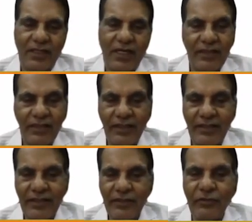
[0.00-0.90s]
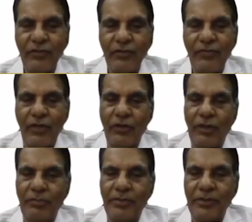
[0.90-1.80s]
I continue
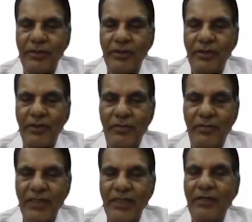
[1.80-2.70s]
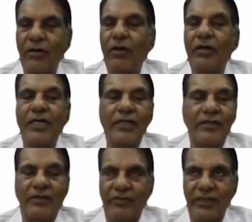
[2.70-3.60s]
follow-up, but at longer
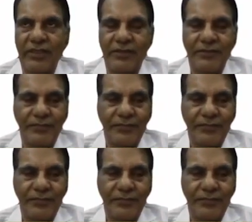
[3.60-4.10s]
intervals.